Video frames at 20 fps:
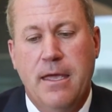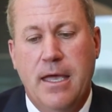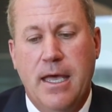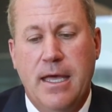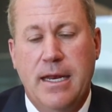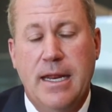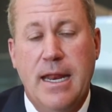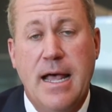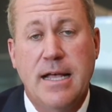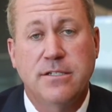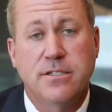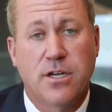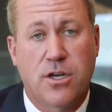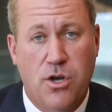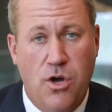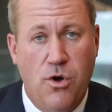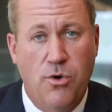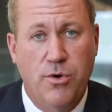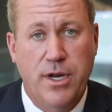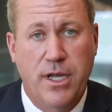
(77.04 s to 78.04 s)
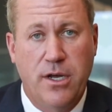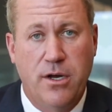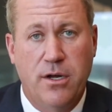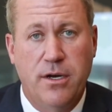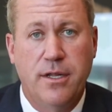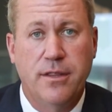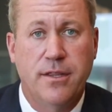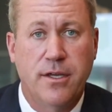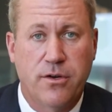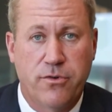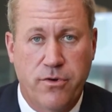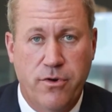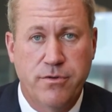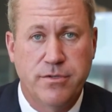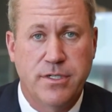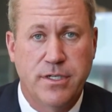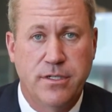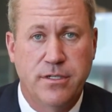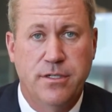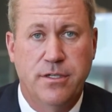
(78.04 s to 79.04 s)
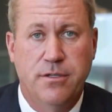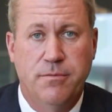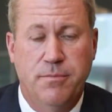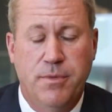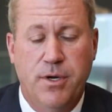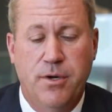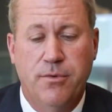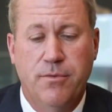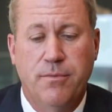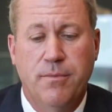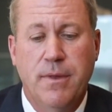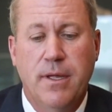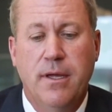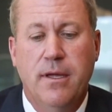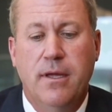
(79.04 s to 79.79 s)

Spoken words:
and it has a coating on it that grows into the bone.